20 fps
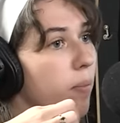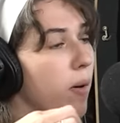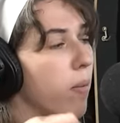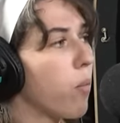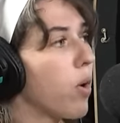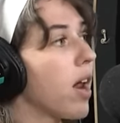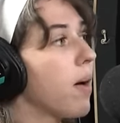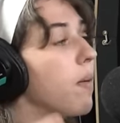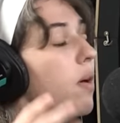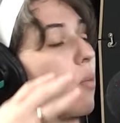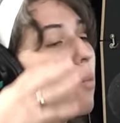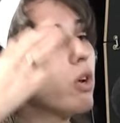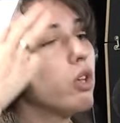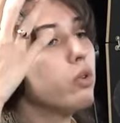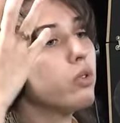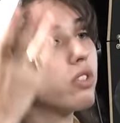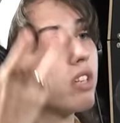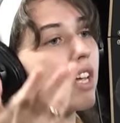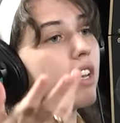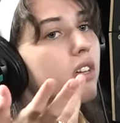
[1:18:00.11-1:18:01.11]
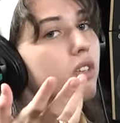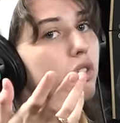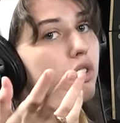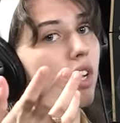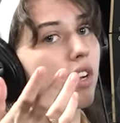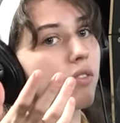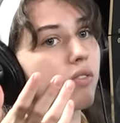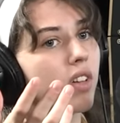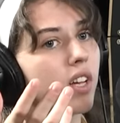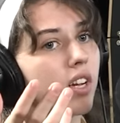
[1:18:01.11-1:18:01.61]
And when yeah. I when you say to
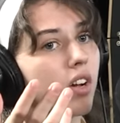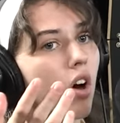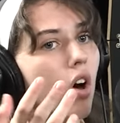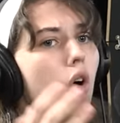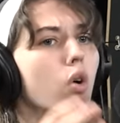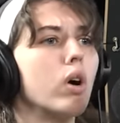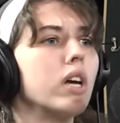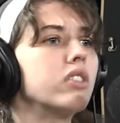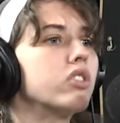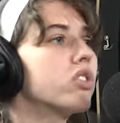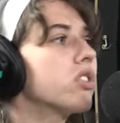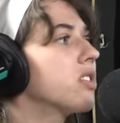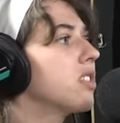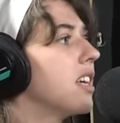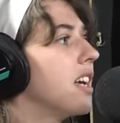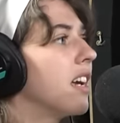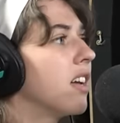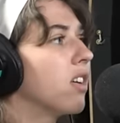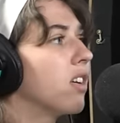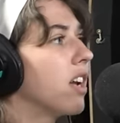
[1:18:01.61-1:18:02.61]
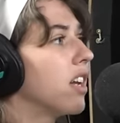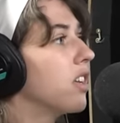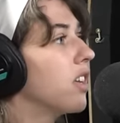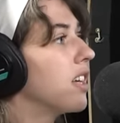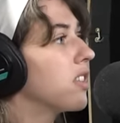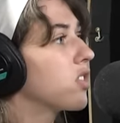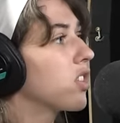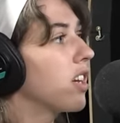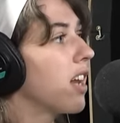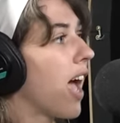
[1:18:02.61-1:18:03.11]
yourself like, "Oh, it's just the internet,
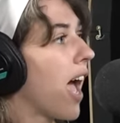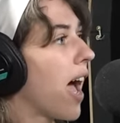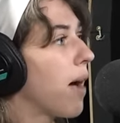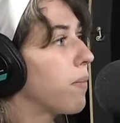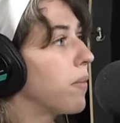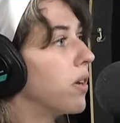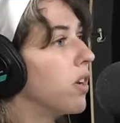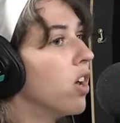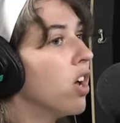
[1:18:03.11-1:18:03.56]
it's going to happen."